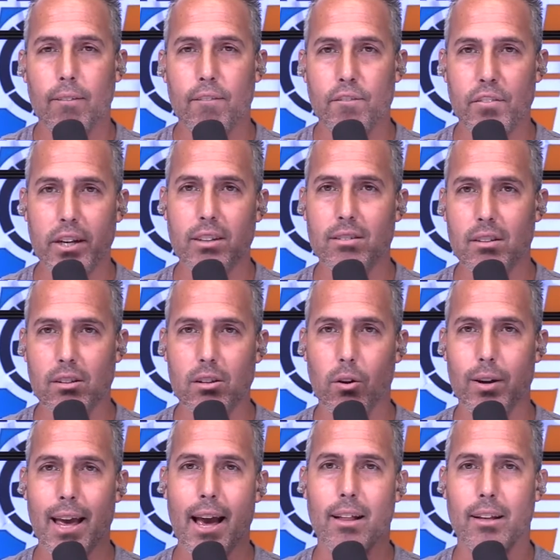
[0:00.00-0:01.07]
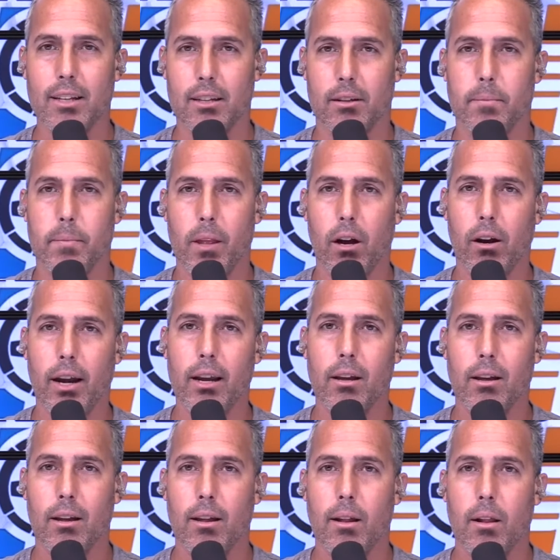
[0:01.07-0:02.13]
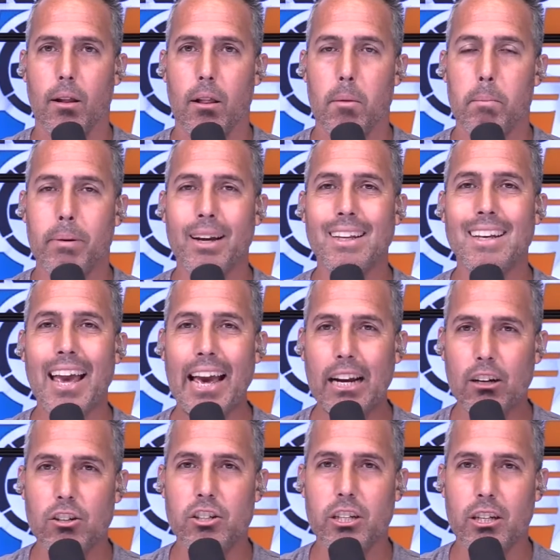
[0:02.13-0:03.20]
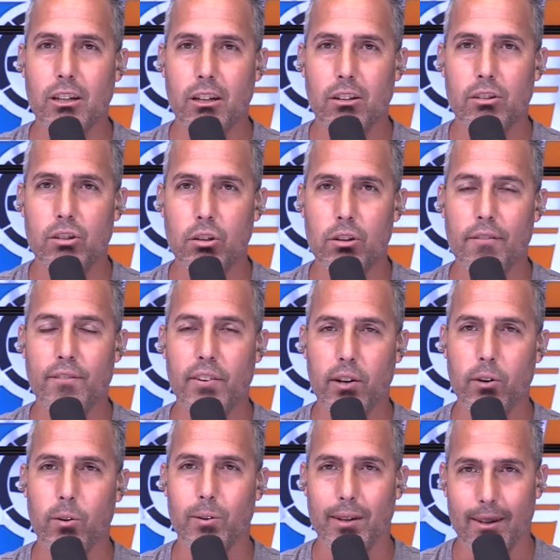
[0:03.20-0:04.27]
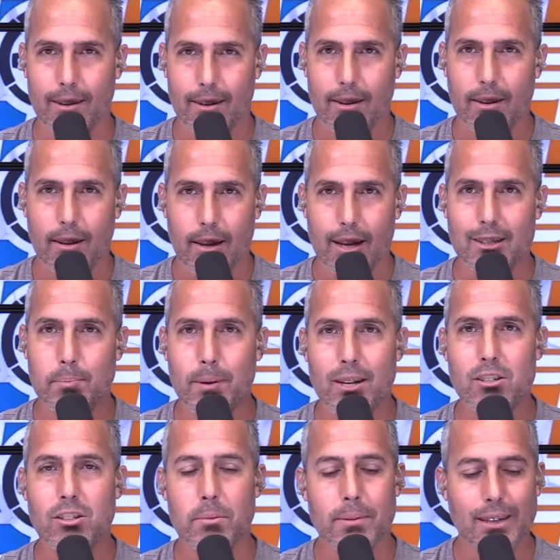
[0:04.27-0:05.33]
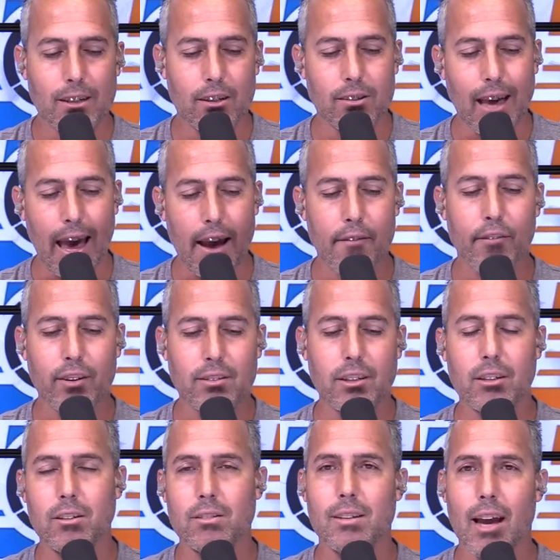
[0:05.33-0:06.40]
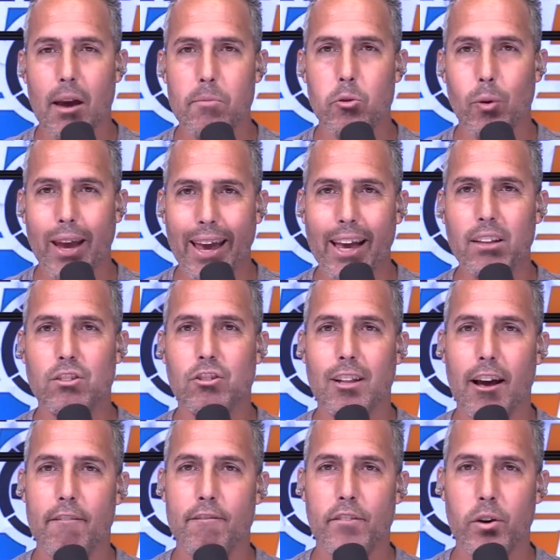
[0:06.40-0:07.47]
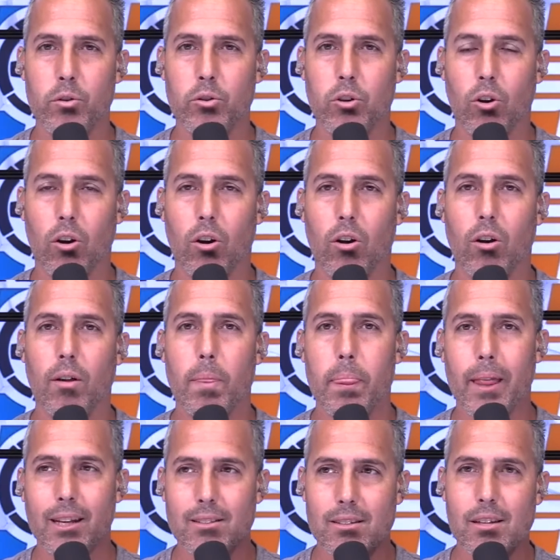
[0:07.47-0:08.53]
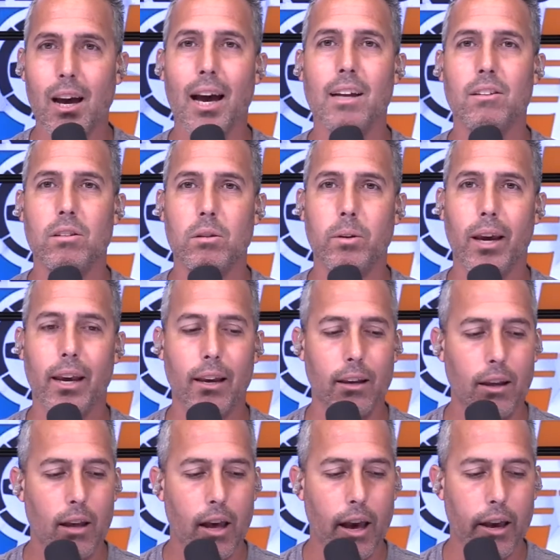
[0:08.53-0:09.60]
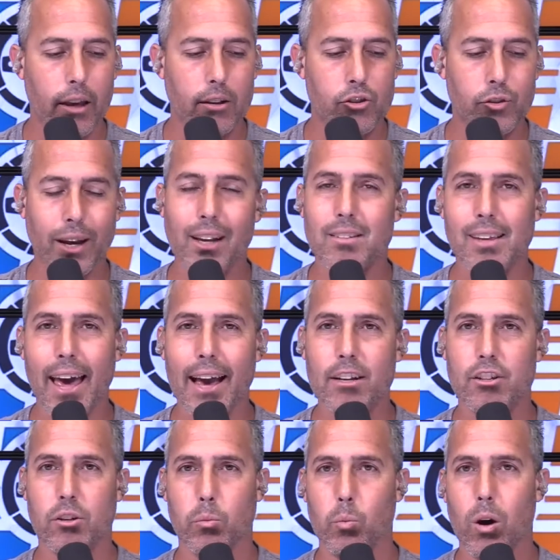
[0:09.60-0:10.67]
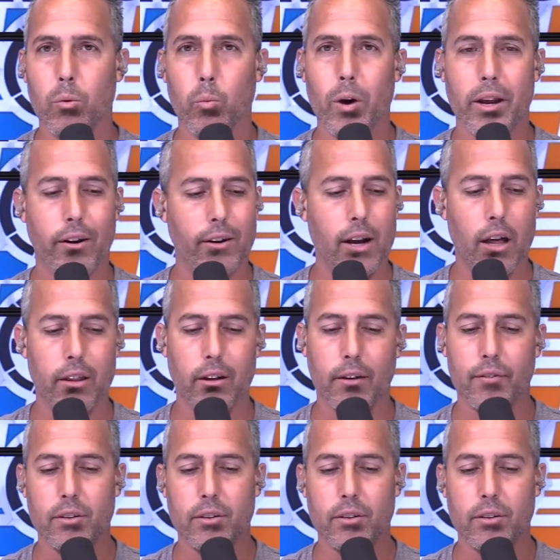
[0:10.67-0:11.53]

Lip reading: Fix the tonality, all right? Bring energy to the phone, especially because every single time you answer that phone call, it's tied to a transaction one way or another.